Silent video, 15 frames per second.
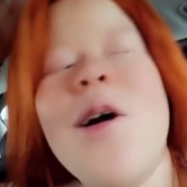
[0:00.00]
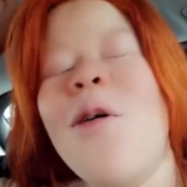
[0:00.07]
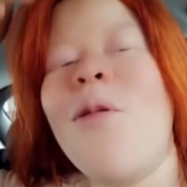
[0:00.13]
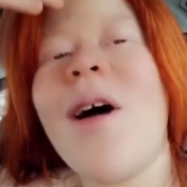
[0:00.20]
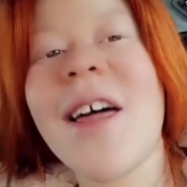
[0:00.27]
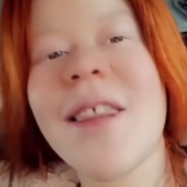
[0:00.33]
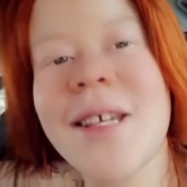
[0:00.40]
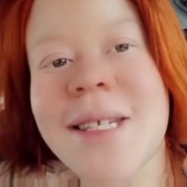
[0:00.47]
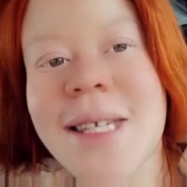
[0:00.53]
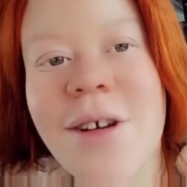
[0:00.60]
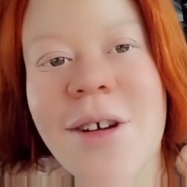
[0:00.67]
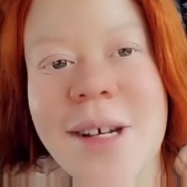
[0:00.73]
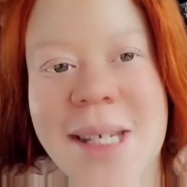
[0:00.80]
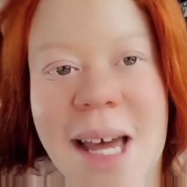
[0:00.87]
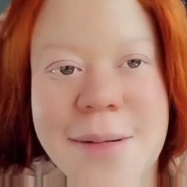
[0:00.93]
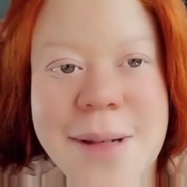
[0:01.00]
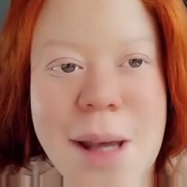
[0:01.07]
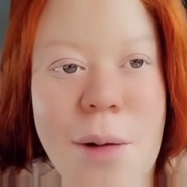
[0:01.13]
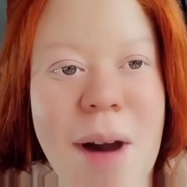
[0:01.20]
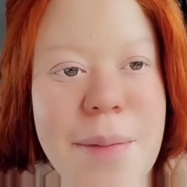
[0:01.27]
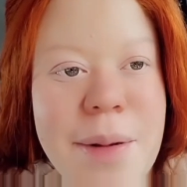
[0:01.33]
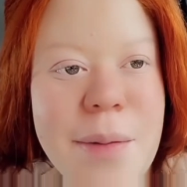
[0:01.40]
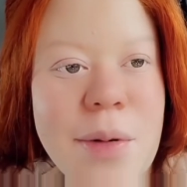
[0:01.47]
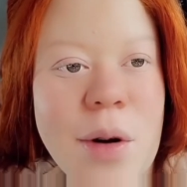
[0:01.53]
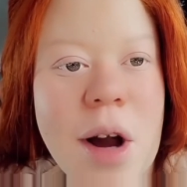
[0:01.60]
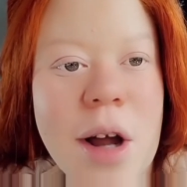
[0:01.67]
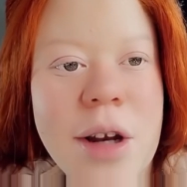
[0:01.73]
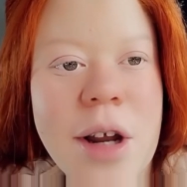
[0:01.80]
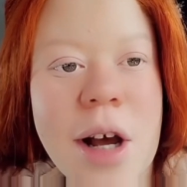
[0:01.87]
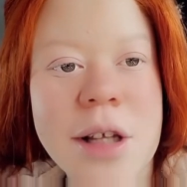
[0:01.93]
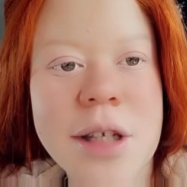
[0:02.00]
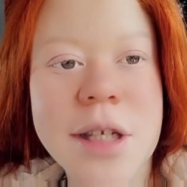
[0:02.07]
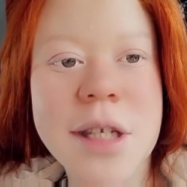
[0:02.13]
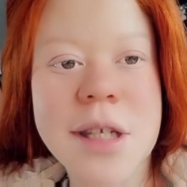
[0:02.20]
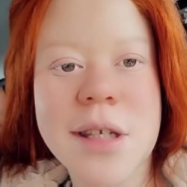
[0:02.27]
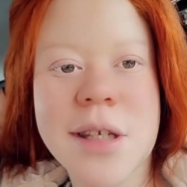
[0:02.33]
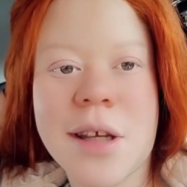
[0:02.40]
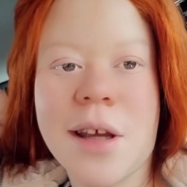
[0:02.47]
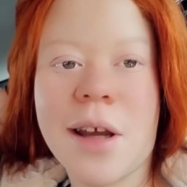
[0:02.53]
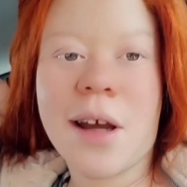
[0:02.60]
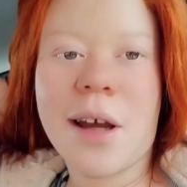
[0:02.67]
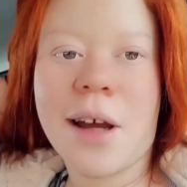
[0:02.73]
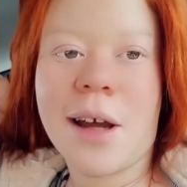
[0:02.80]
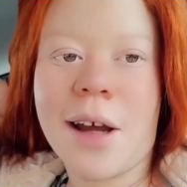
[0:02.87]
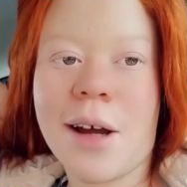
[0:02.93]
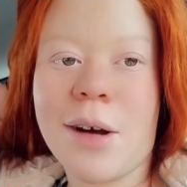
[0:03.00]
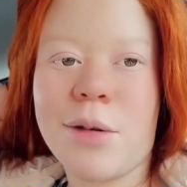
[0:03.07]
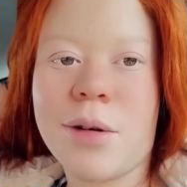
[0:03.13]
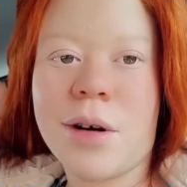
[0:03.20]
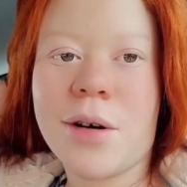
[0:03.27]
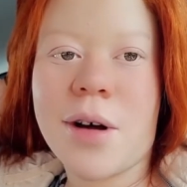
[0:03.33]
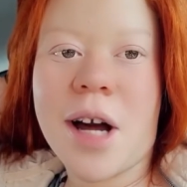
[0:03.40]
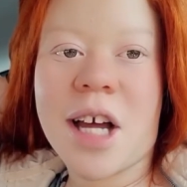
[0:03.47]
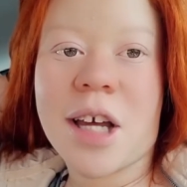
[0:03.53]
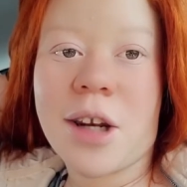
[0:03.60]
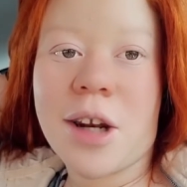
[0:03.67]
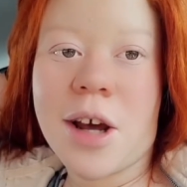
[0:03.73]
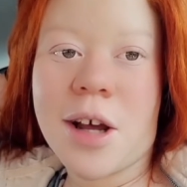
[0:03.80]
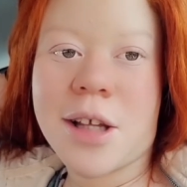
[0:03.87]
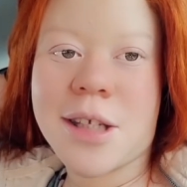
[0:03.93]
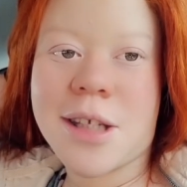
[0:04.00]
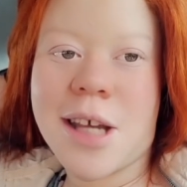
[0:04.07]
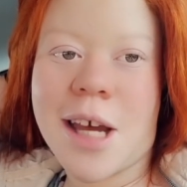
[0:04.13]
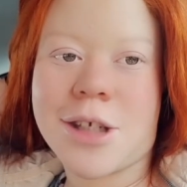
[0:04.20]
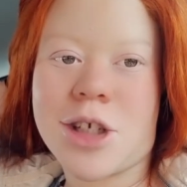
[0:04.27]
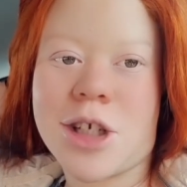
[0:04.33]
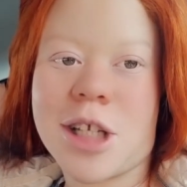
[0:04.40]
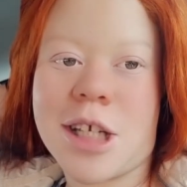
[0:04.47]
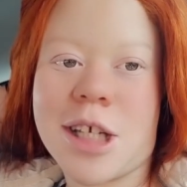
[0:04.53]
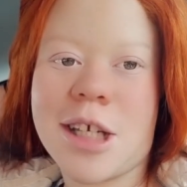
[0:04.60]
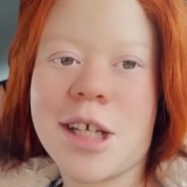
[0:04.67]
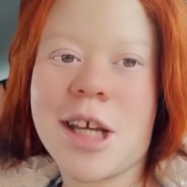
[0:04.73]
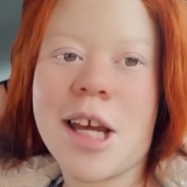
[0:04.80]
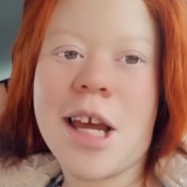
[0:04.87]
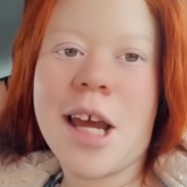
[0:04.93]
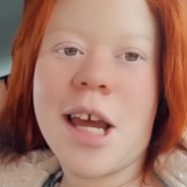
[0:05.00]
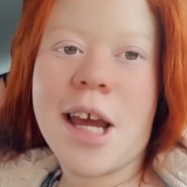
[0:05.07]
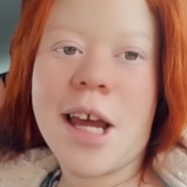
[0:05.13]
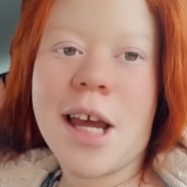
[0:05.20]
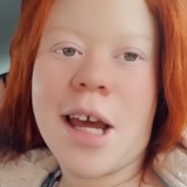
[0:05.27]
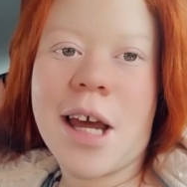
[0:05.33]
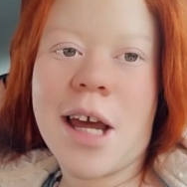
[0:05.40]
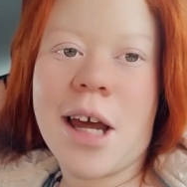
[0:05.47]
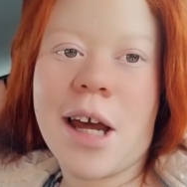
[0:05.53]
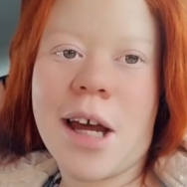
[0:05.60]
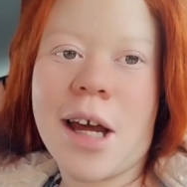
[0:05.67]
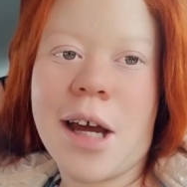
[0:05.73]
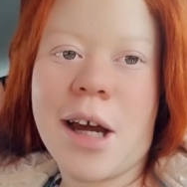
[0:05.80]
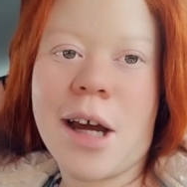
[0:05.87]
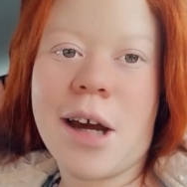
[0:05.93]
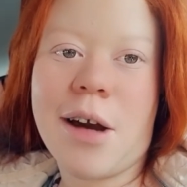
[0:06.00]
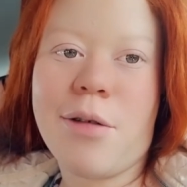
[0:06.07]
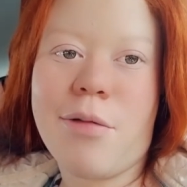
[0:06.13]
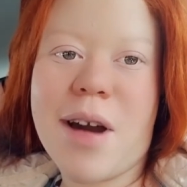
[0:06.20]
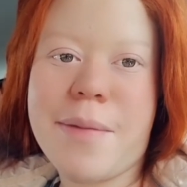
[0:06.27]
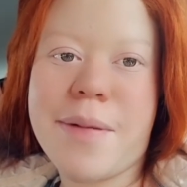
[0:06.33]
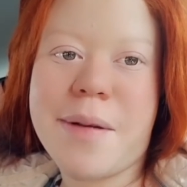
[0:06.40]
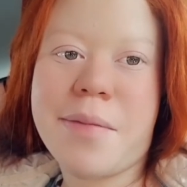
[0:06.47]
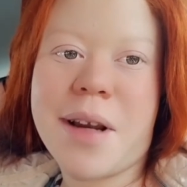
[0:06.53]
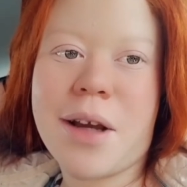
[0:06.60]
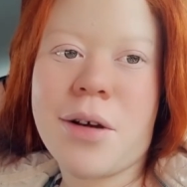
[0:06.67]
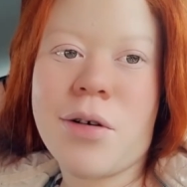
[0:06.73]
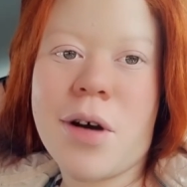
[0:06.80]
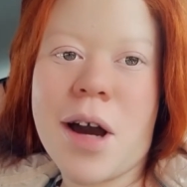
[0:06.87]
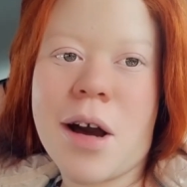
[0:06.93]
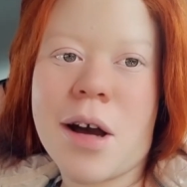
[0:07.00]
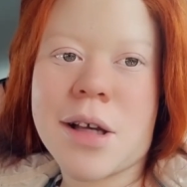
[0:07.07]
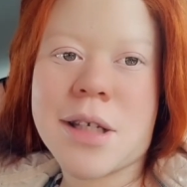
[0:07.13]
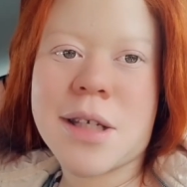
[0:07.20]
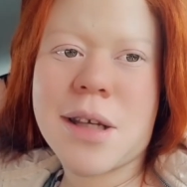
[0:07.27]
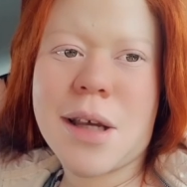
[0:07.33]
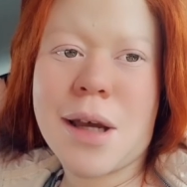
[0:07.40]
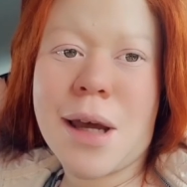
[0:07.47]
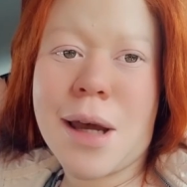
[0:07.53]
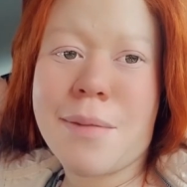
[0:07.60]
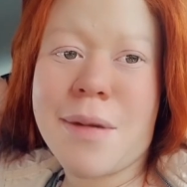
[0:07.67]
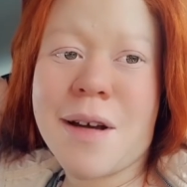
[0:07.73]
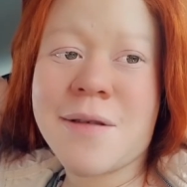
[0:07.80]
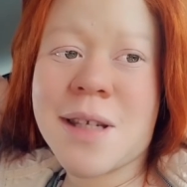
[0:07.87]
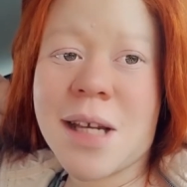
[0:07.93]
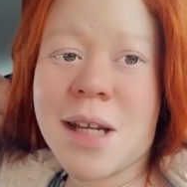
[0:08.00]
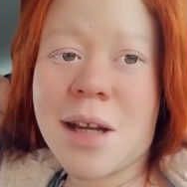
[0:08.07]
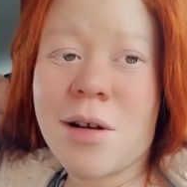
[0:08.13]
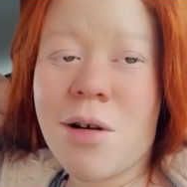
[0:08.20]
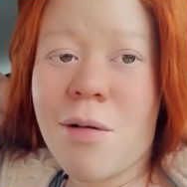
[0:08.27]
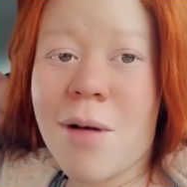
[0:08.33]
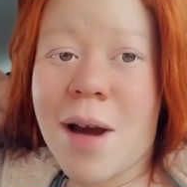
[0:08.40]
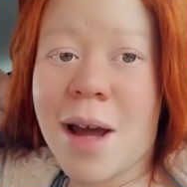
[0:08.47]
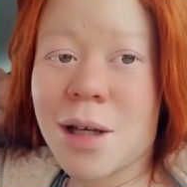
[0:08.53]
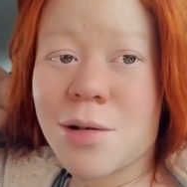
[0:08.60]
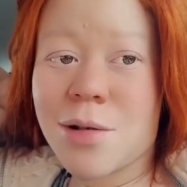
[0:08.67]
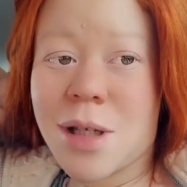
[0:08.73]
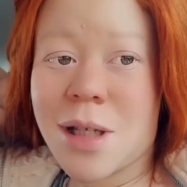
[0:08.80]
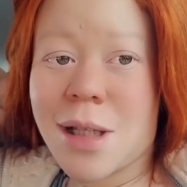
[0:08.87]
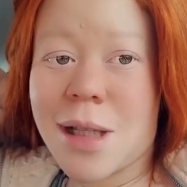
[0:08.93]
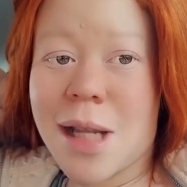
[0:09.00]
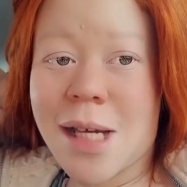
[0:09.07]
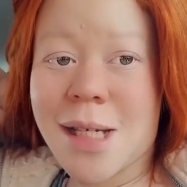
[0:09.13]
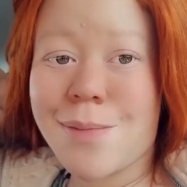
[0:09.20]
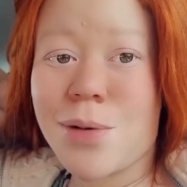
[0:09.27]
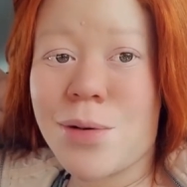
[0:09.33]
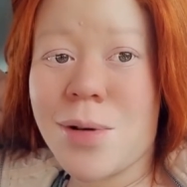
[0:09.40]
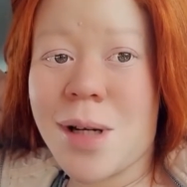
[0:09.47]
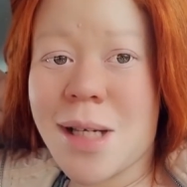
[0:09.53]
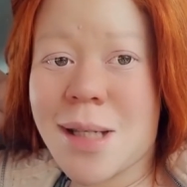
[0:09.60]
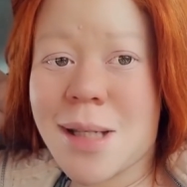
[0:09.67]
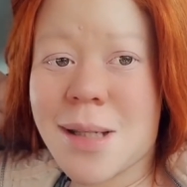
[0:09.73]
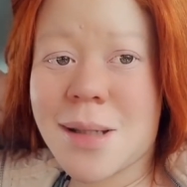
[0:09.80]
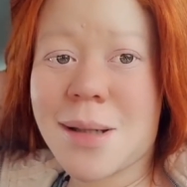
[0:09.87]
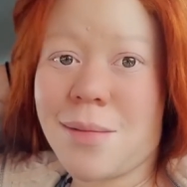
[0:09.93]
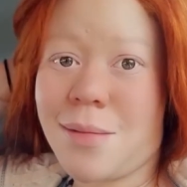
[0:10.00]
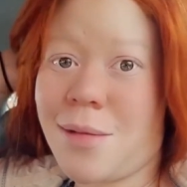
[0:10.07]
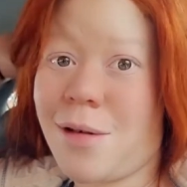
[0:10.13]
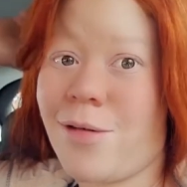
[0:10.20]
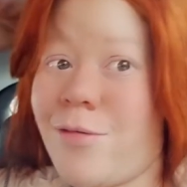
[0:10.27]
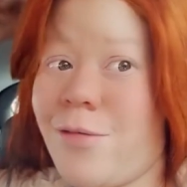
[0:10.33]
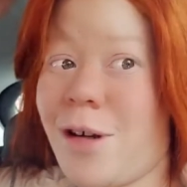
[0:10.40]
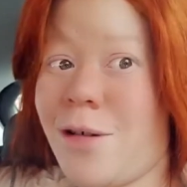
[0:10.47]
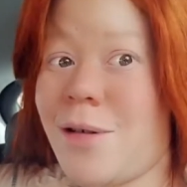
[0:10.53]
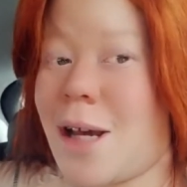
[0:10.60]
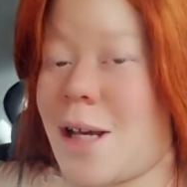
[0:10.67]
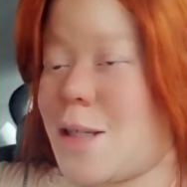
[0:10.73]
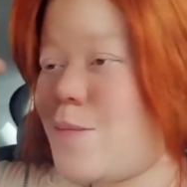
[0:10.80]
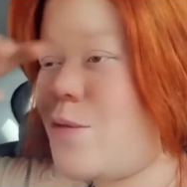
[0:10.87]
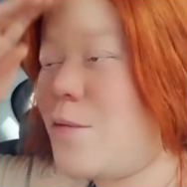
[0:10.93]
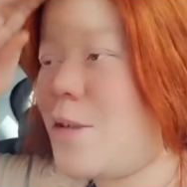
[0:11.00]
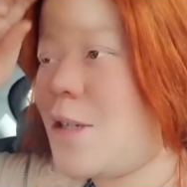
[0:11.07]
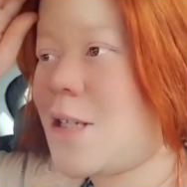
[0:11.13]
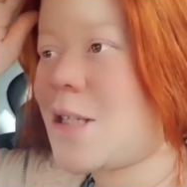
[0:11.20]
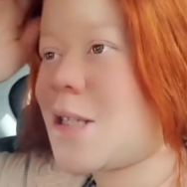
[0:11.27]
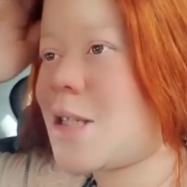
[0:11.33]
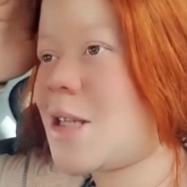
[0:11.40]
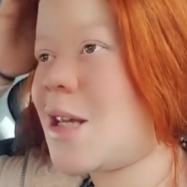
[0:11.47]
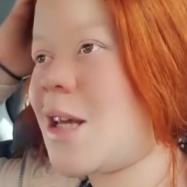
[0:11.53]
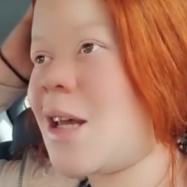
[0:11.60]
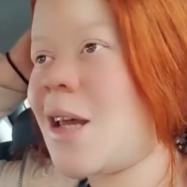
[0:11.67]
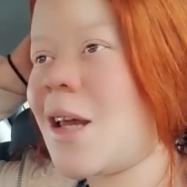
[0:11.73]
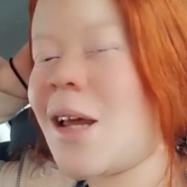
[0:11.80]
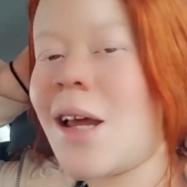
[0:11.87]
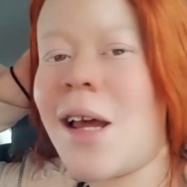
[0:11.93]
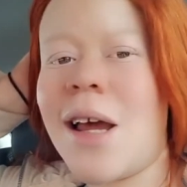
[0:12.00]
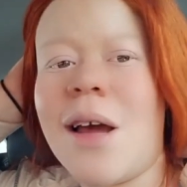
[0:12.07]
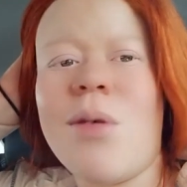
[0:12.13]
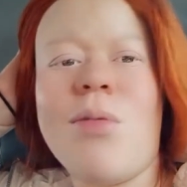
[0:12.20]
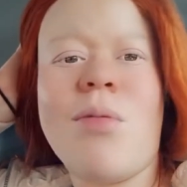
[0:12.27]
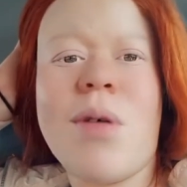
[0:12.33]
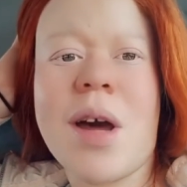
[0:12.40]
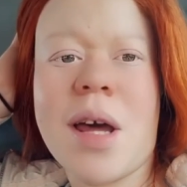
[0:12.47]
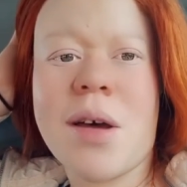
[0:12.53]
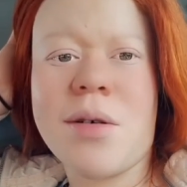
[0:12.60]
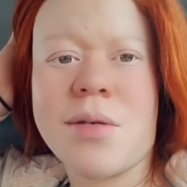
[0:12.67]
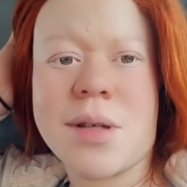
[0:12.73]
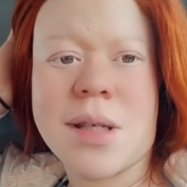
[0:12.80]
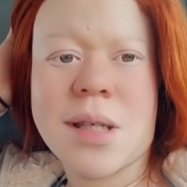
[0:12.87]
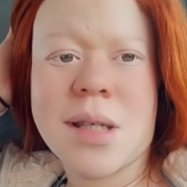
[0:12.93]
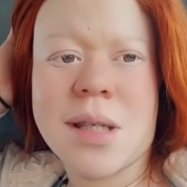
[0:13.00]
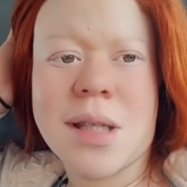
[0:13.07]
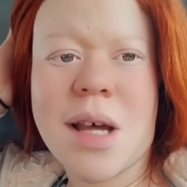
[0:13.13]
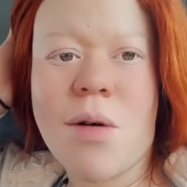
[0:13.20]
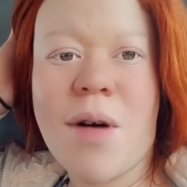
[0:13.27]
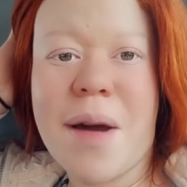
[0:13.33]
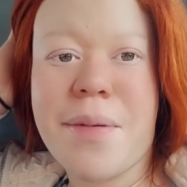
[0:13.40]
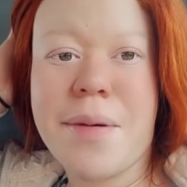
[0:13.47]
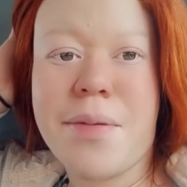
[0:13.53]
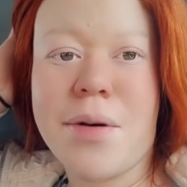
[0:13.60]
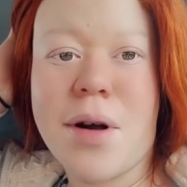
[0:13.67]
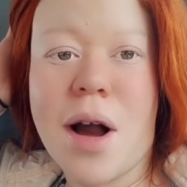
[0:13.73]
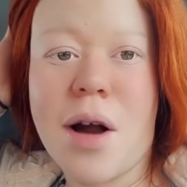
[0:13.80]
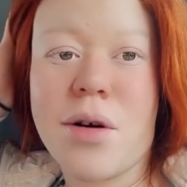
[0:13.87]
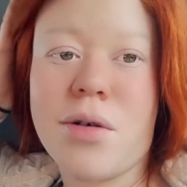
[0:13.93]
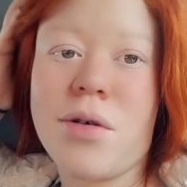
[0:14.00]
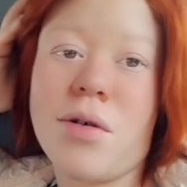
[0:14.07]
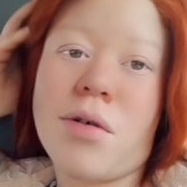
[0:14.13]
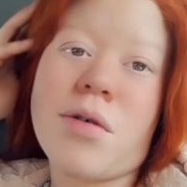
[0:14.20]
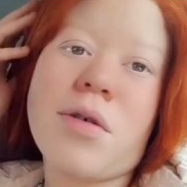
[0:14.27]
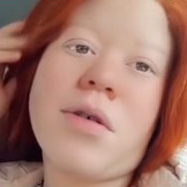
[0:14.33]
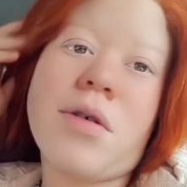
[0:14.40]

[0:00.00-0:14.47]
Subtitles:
What other stereotypes? That white people can't dance? Well, I can dance, actually. White people ain't got ass. I've seen a lot of white girls with nice booties. Real nice booties. What else? That white people can't cook.